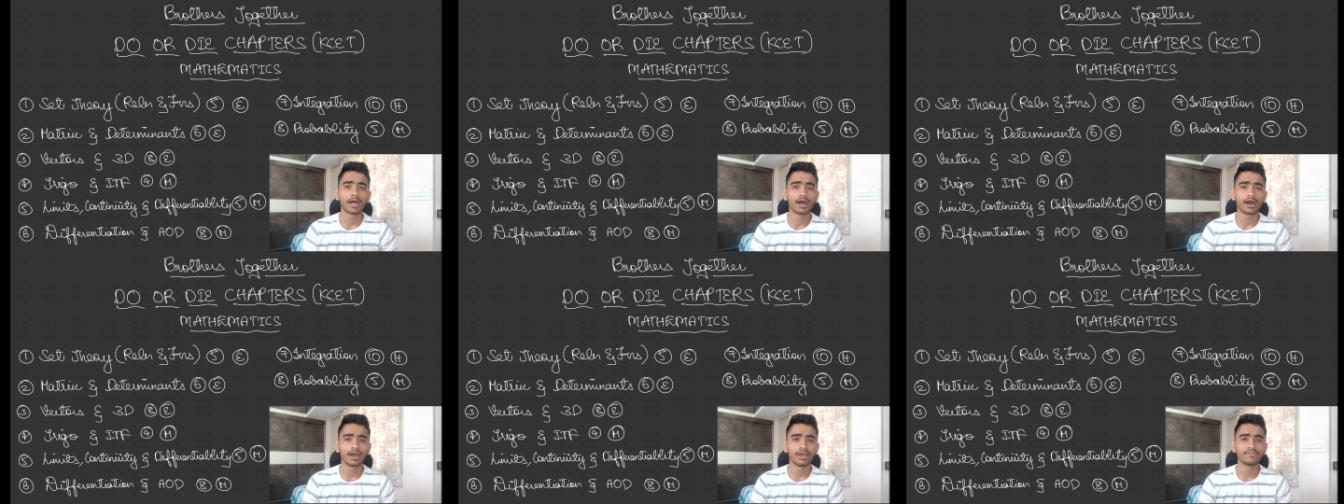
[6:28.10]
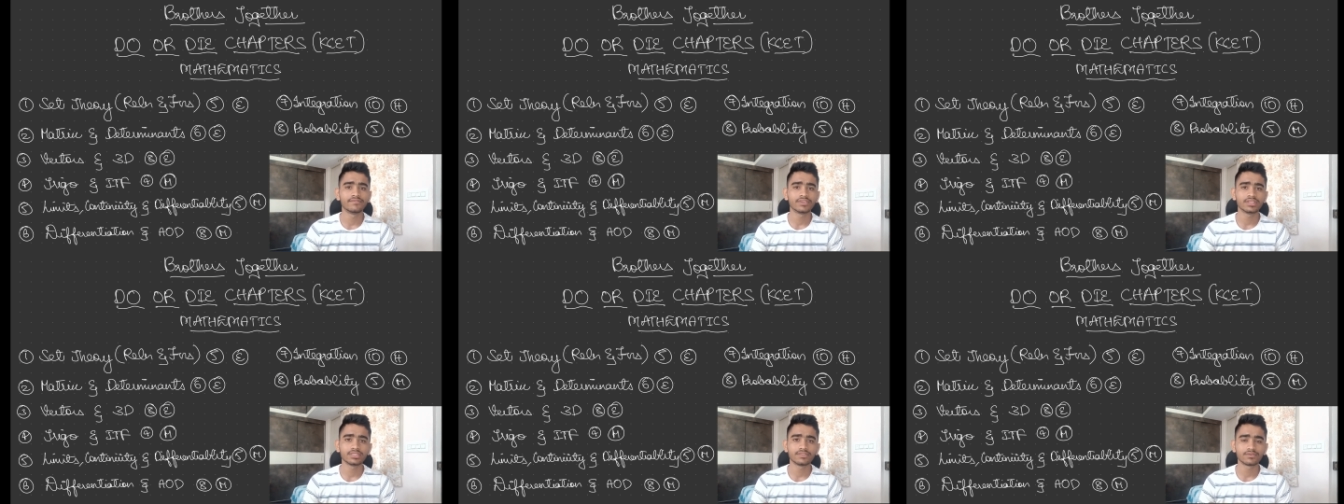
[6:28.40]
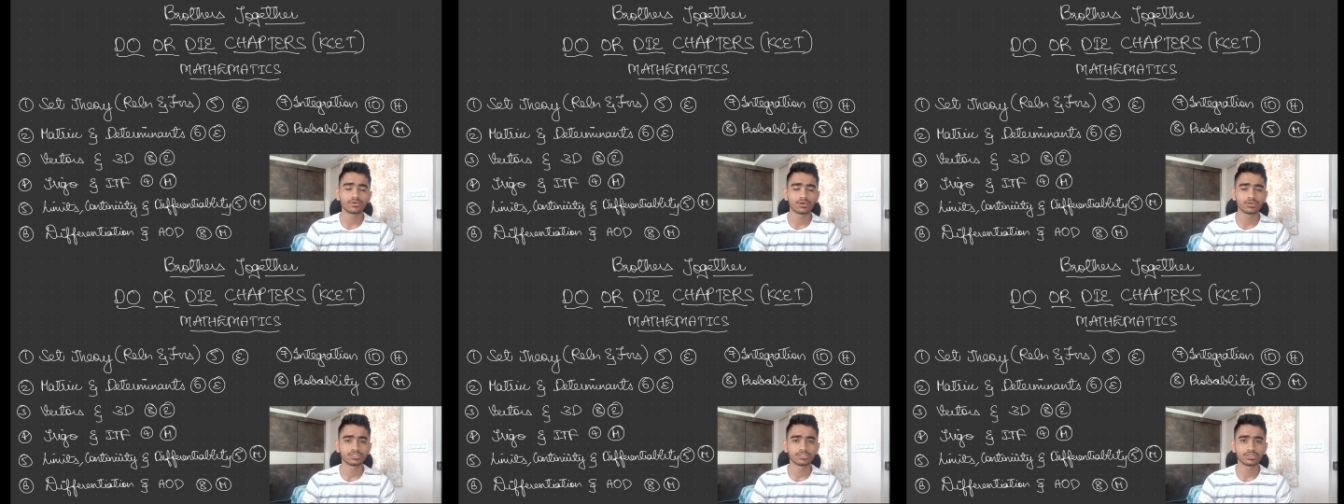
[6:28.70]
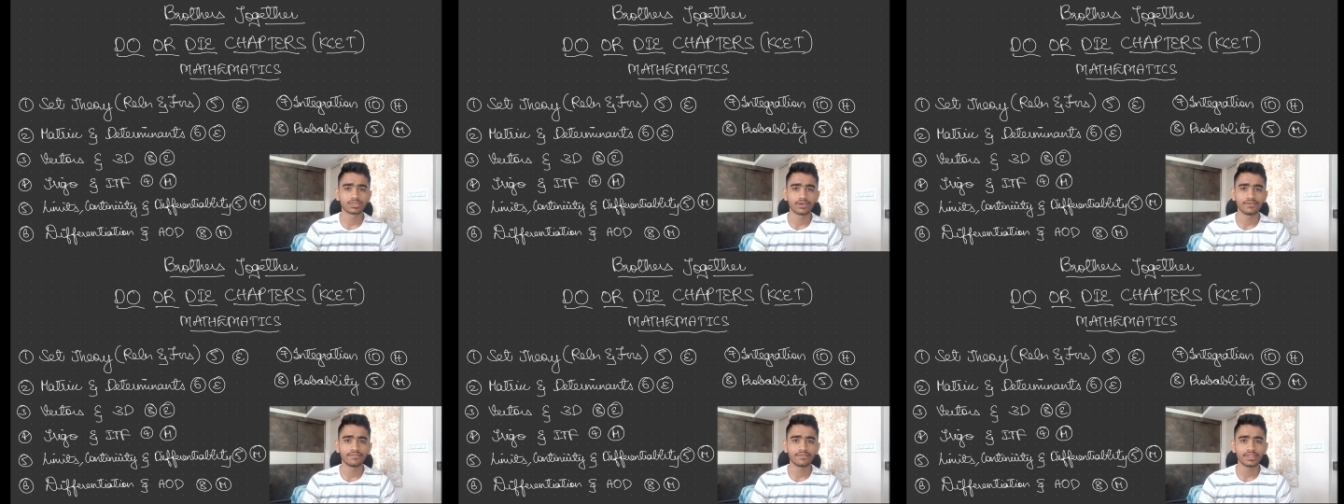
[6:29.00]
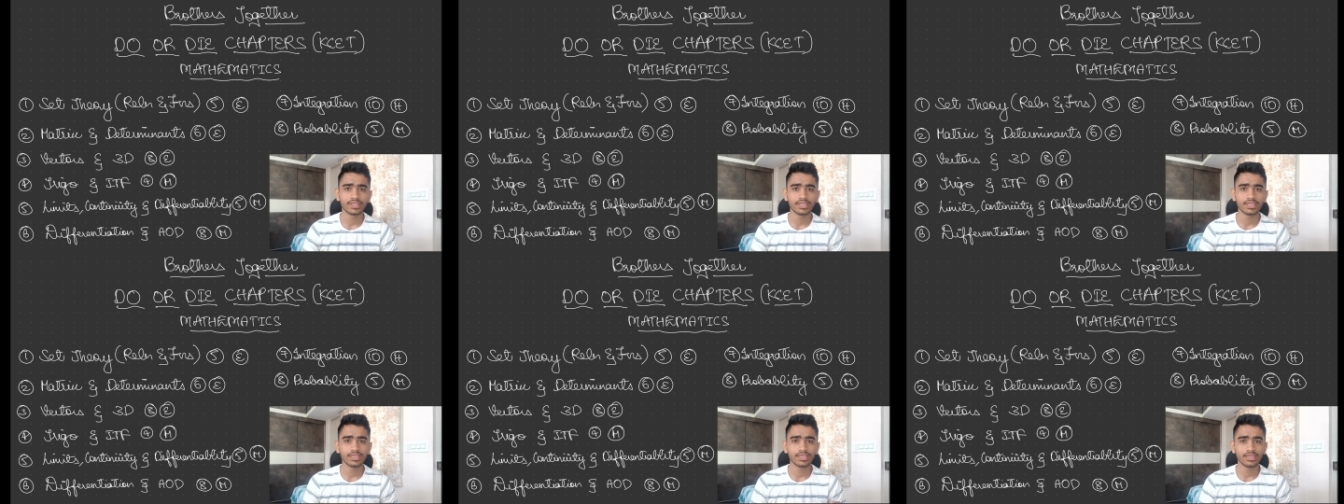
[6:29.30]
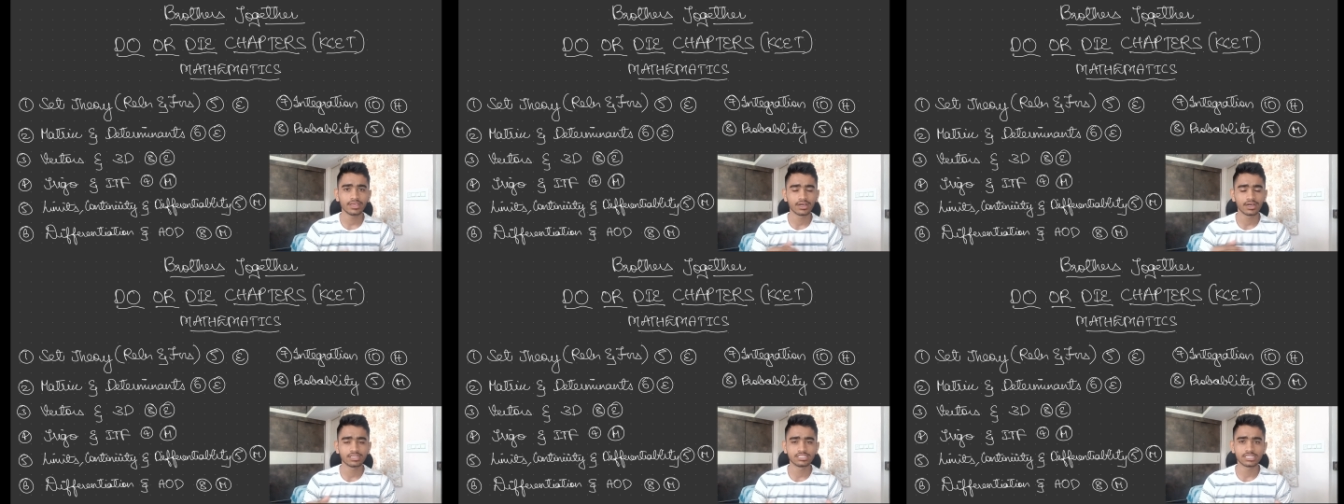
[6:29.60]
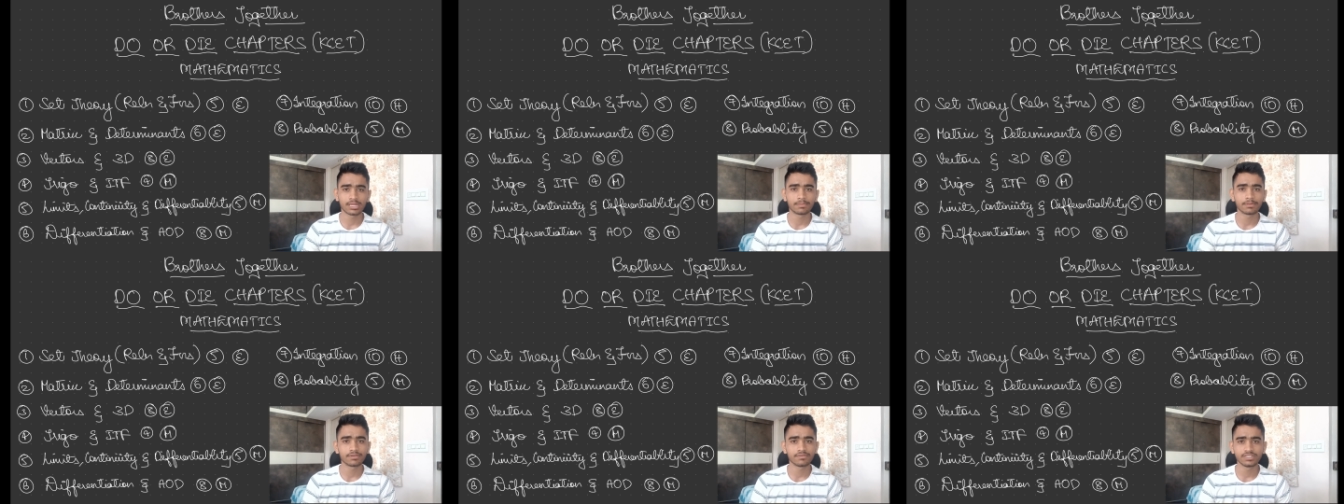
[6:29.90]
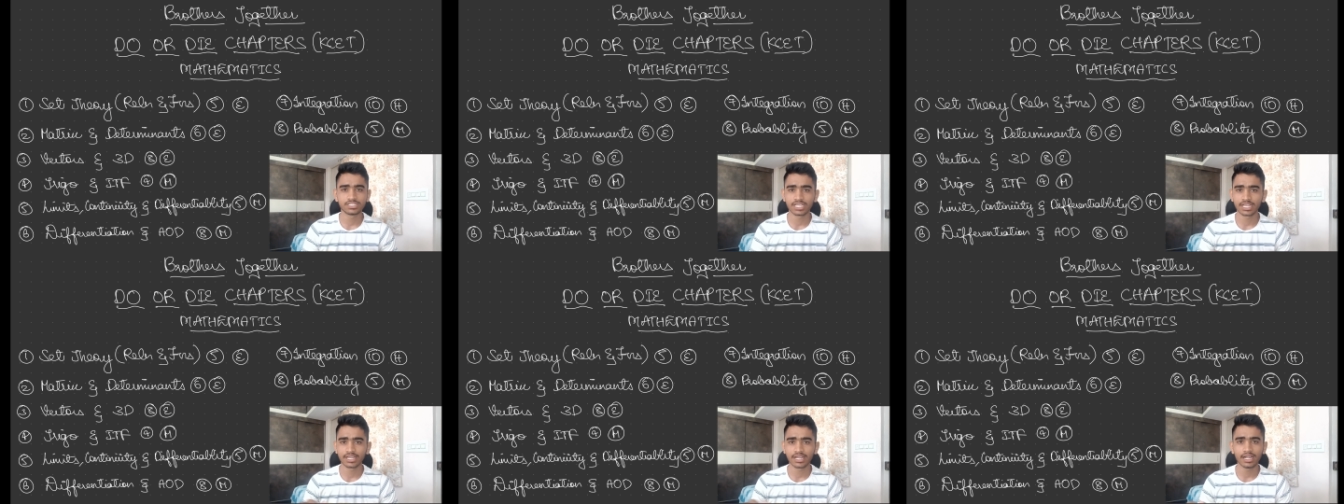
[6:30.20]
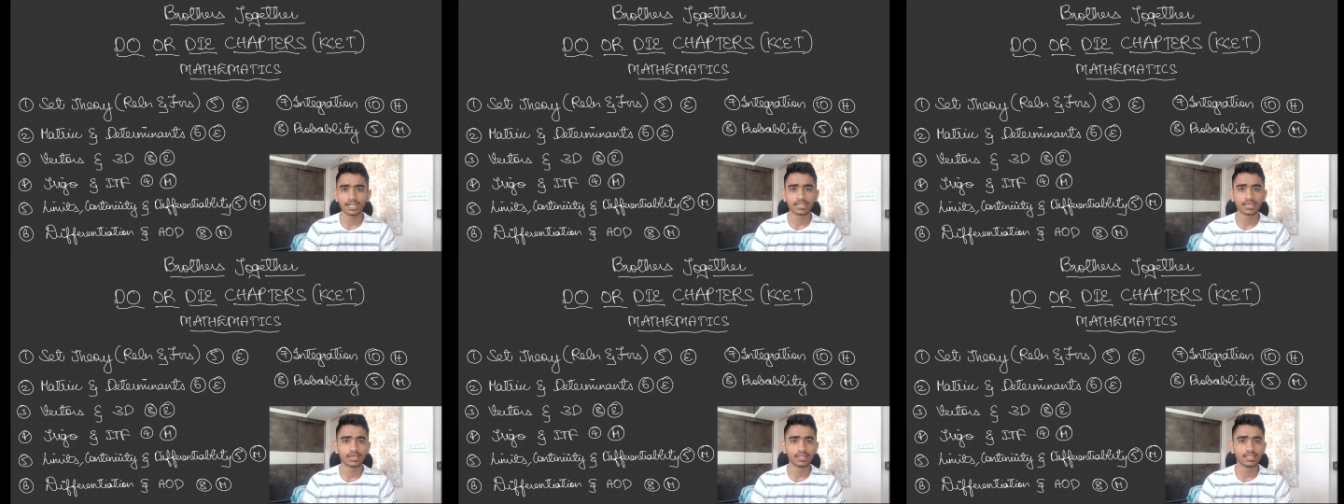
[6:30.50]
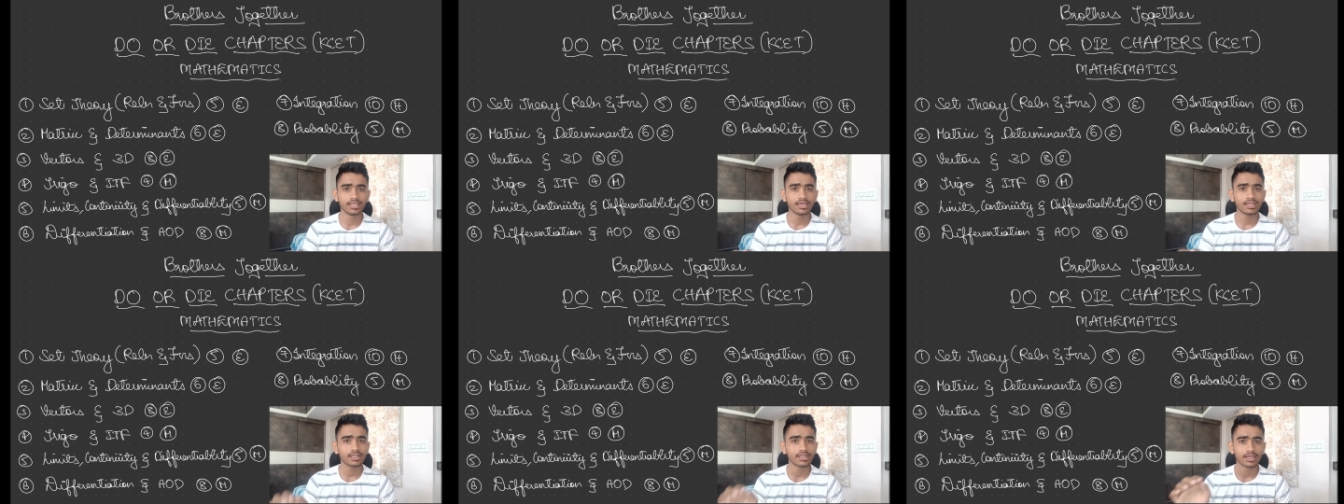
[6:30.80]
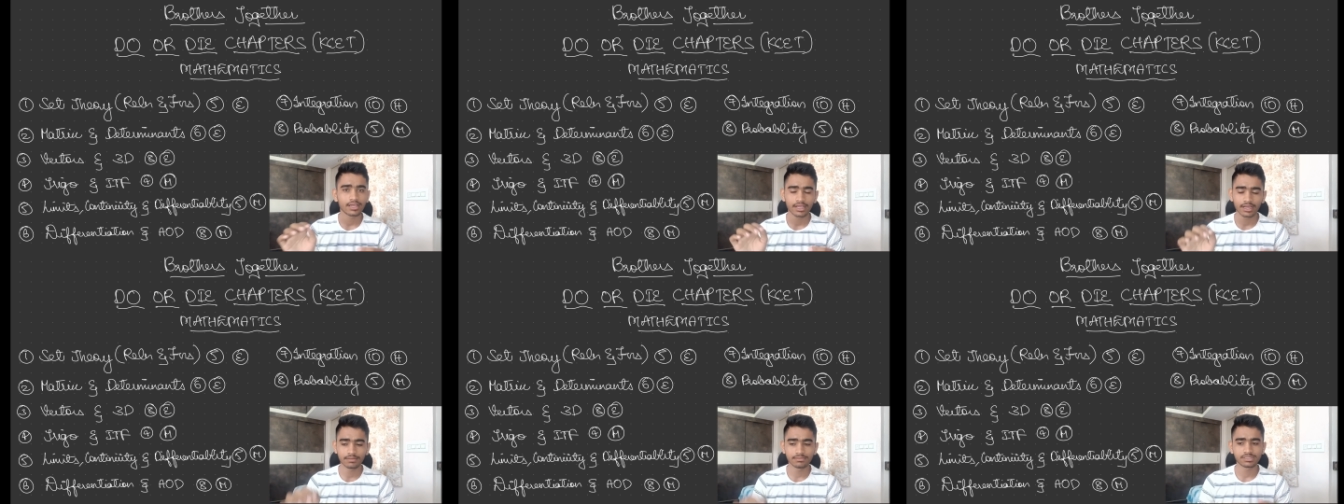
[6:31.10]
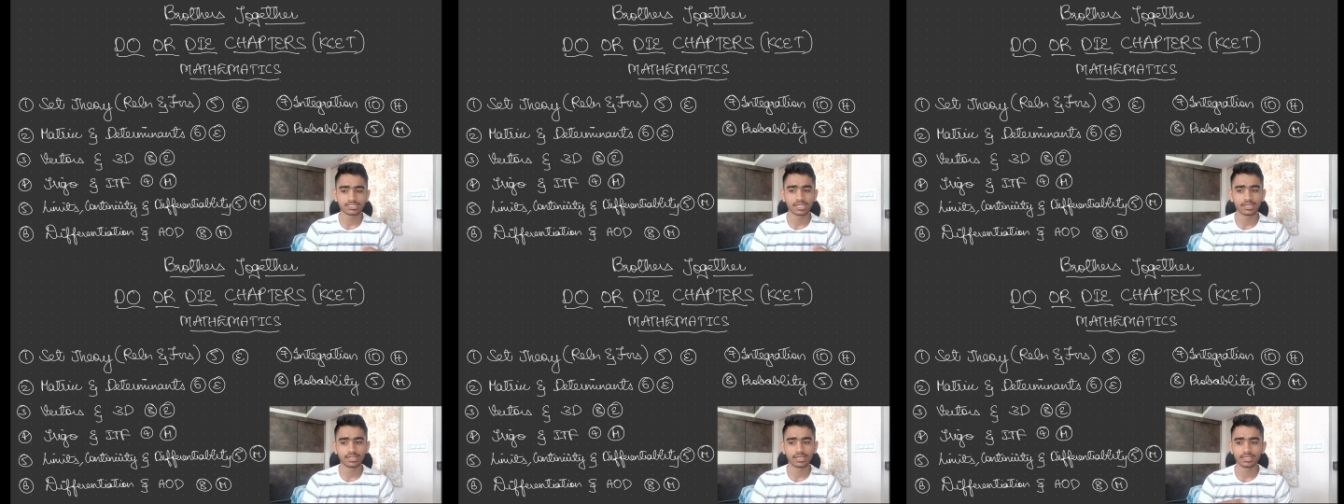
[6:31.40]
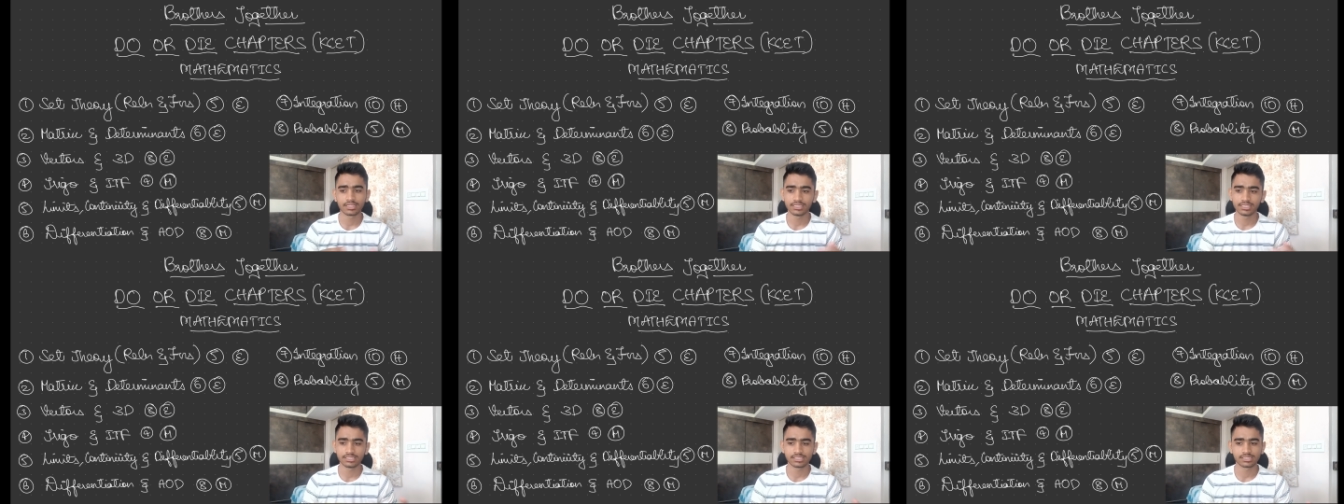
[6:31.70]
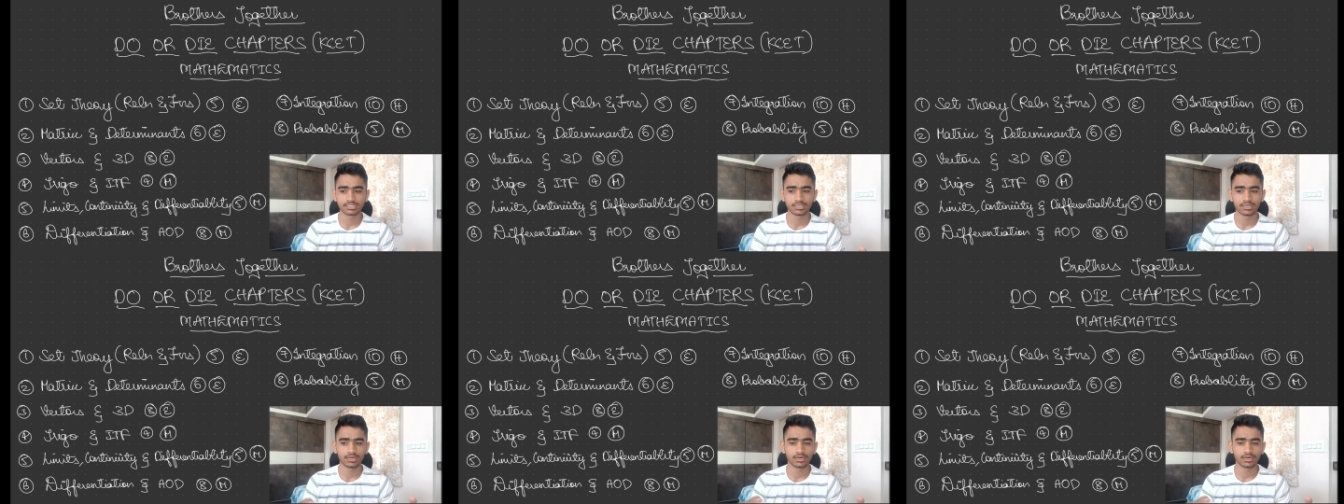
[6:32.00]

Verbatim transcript: uh, every every chapter which i dealt earlier comes under this